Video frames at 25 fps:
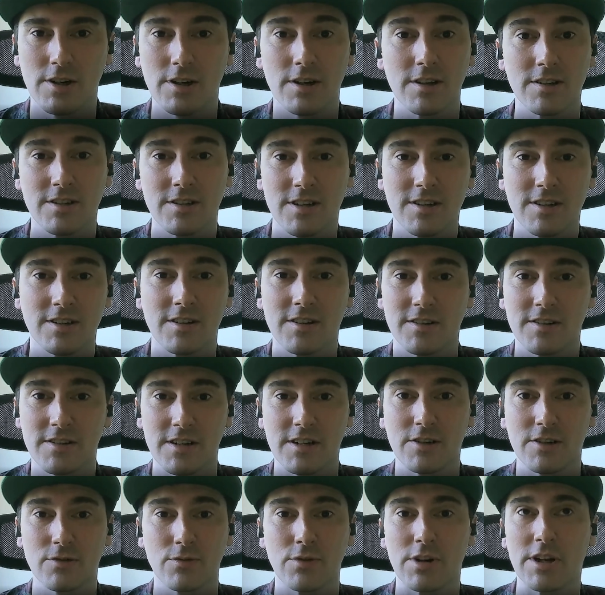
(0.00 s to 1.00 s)
and
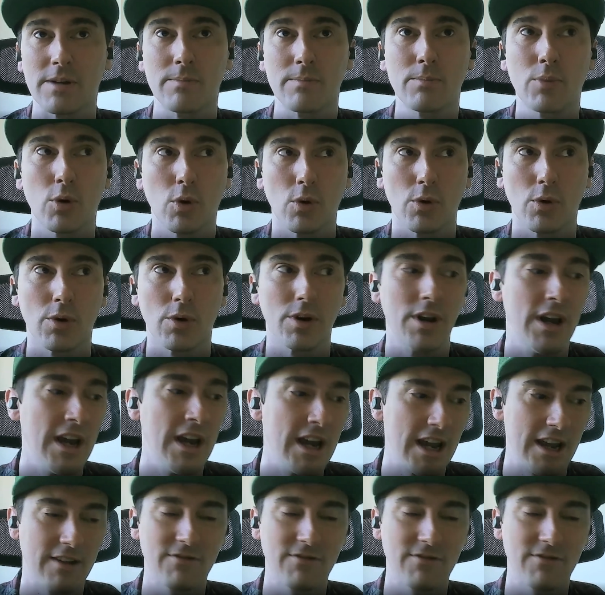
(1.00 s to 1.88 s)
consistency is really important.